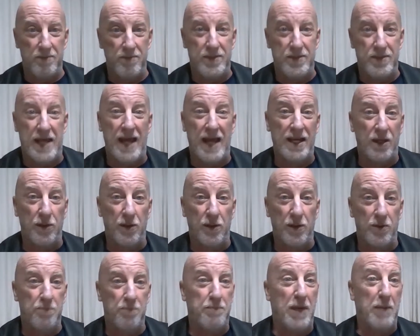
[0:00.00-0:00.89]

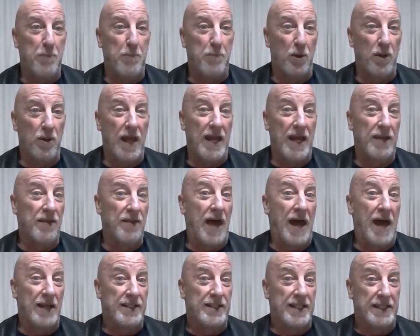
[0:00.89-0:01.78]
taken people like
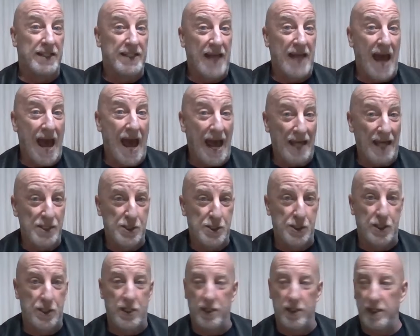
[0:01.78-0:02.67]
that to
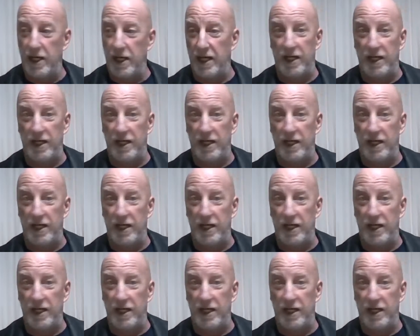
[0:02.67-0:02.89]
task.